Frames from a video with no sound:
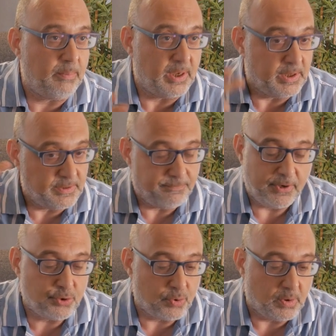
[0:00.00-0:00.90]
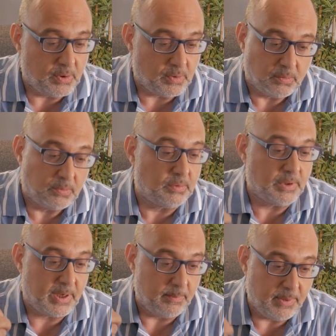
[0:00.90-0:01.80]
be an individual or
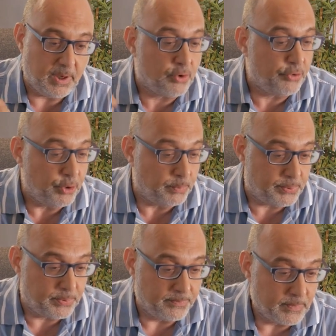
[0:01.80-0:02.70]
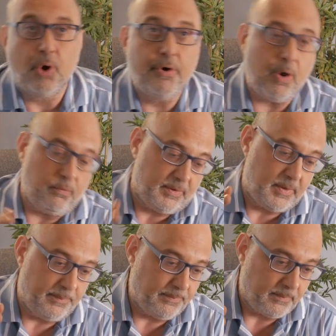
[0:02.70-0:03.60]
can be a group. Moreover,
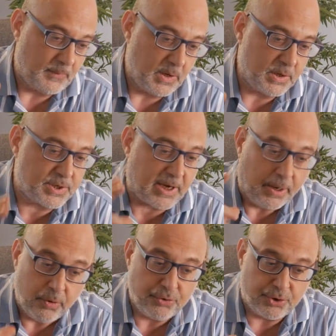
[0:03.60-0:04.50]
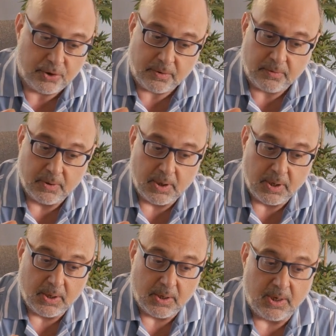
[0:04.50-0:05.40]
exclusion
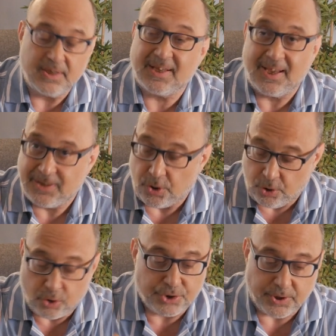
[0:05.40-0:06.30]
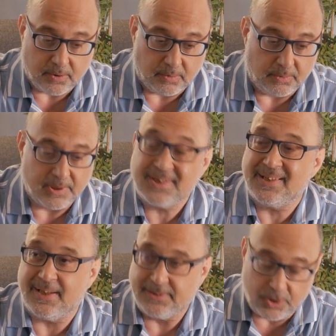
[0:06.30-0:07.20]
is an
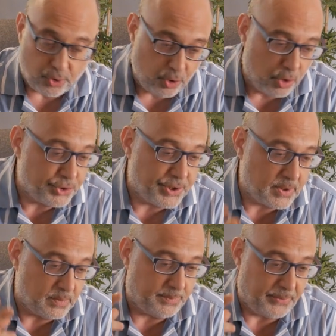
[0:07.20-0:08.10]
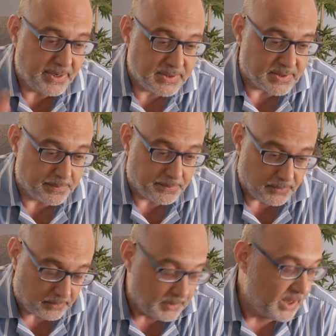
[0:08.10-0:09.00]
ideological
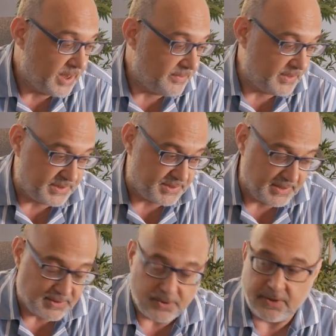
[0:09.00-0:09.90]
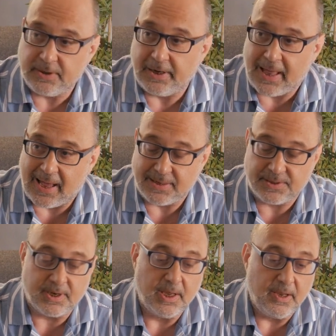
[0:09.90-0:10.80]
principle that is internalized
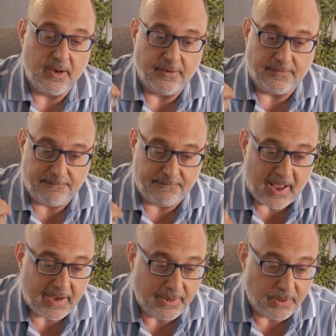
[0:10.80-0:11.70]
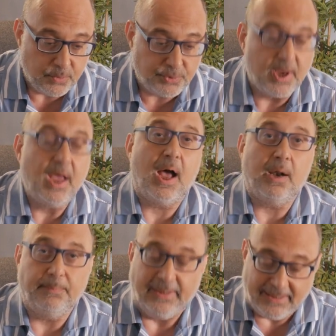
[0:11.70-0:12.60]
in the values
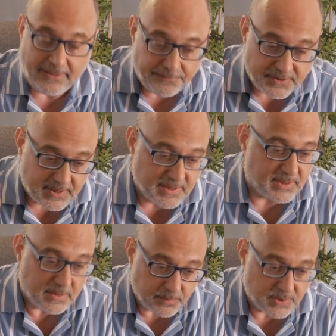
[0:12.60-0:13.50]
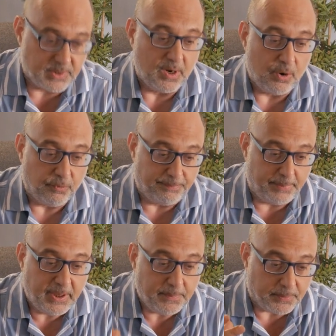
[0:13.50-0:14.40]
and belief systems of
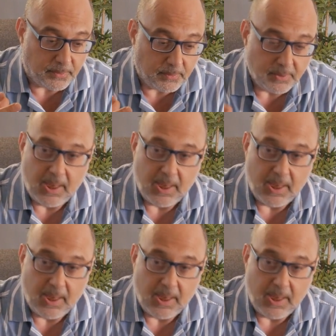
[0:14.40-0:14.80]
people,